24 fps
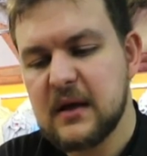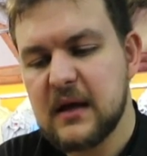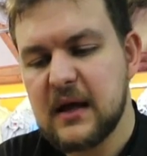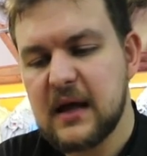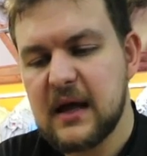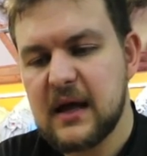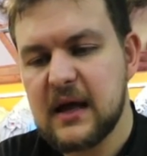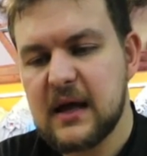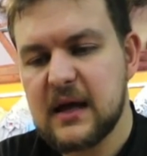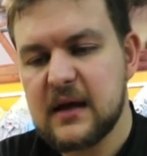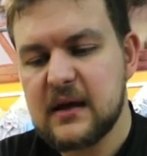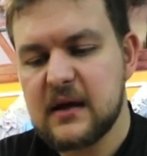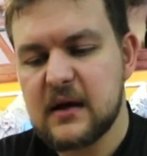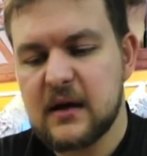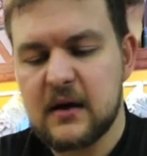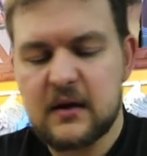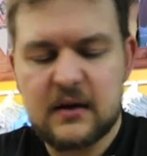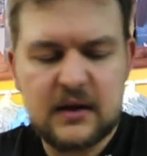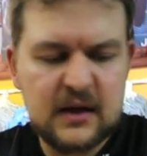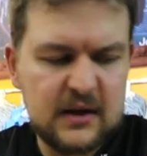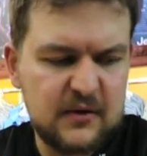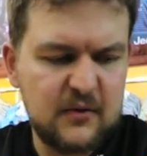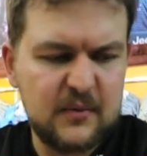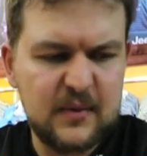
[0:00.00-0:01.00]
And yeah,
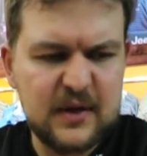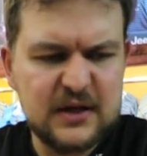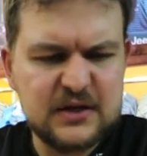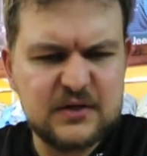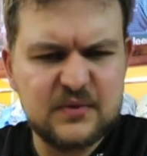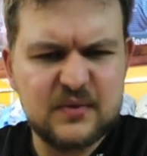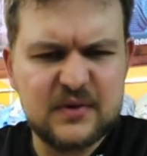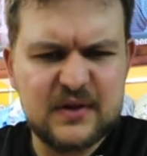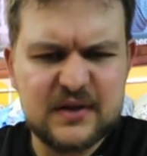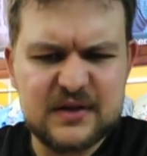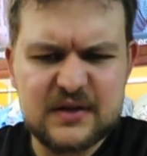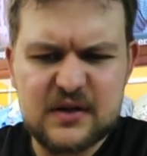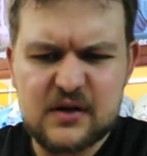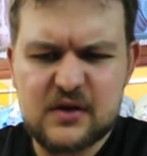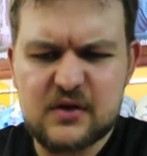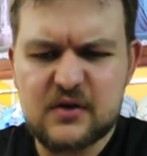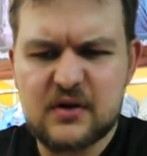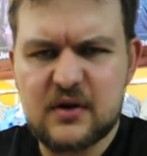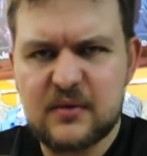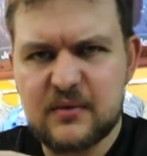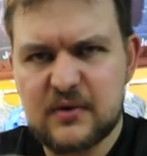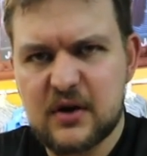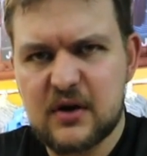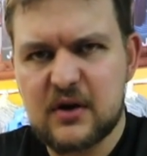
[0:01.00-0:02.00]
like we mentioned with the
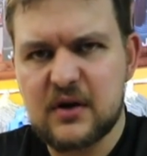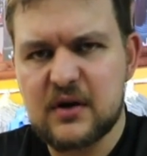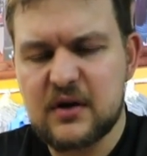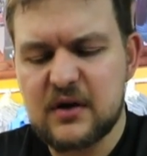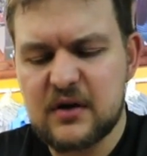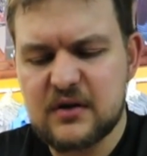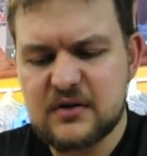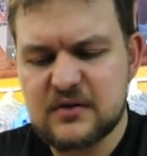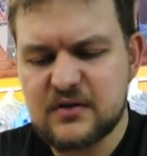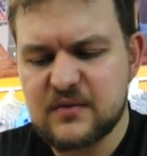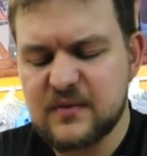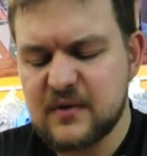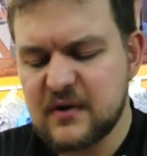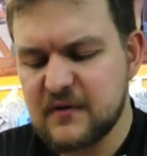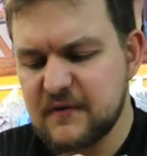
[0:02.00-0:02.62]
Tatula, we're not going to go into real